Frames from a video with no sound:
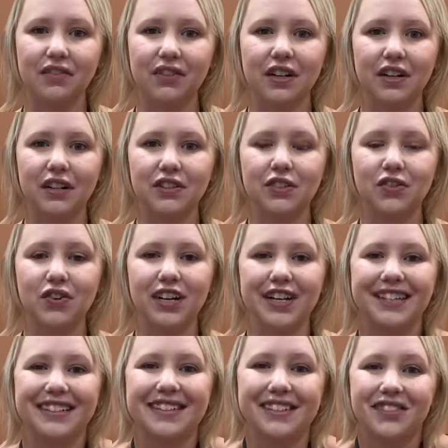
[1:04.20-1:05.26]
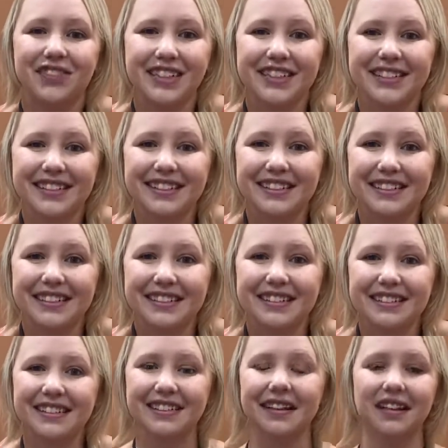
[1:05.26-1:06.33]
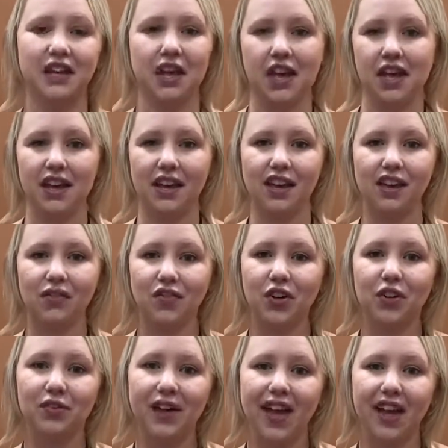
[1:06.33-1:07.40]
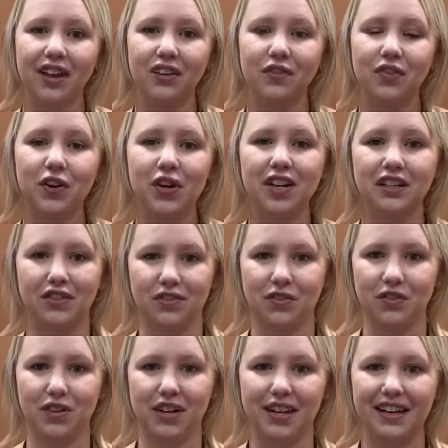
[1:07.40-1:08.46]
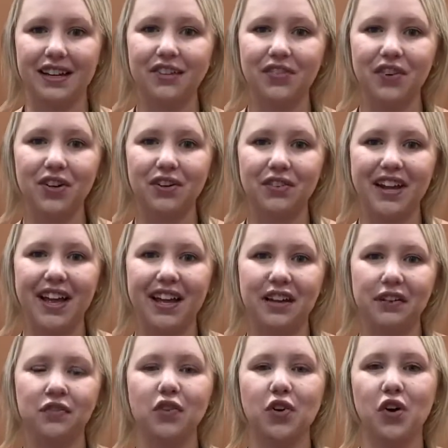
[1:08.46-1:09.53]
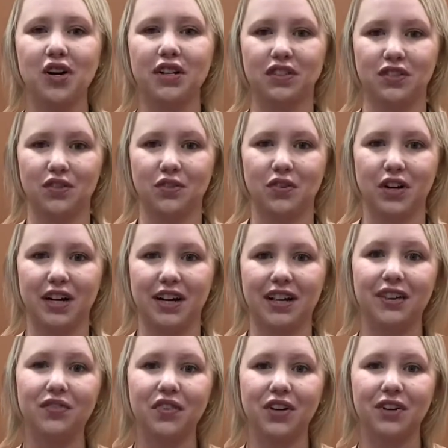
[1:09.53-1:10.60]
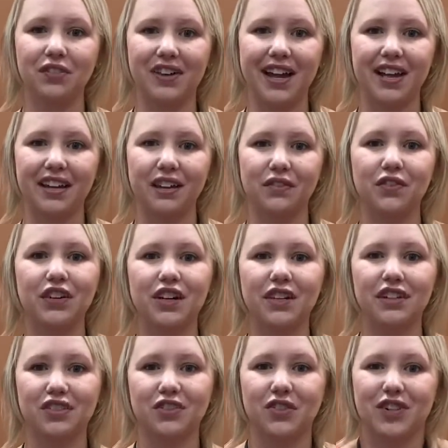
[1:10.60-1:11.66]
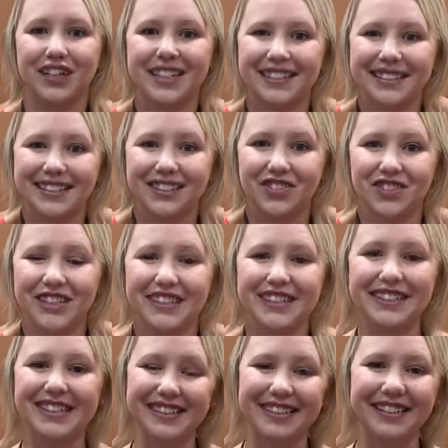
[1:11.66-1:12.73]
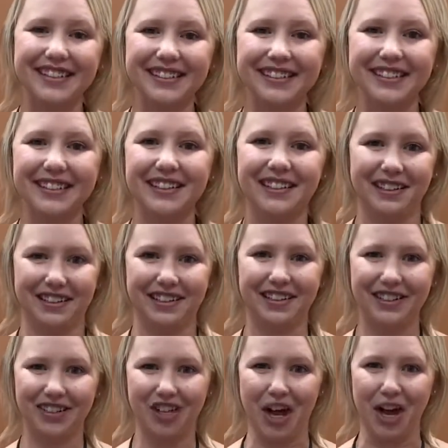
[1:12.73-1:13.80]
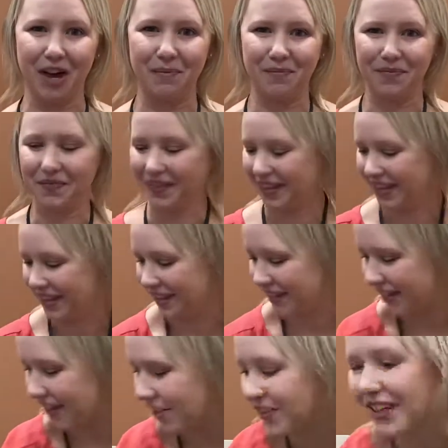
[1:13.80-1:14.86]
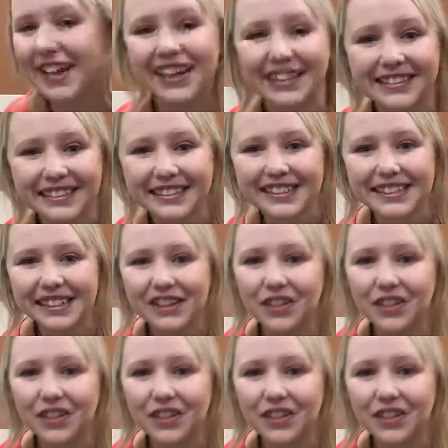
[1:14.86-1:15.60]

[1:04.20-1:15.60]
for a story, sit real still. If you're ready for a story, if you're ready for a story, if you're ready for a story, sit real still. Good job. Okay, the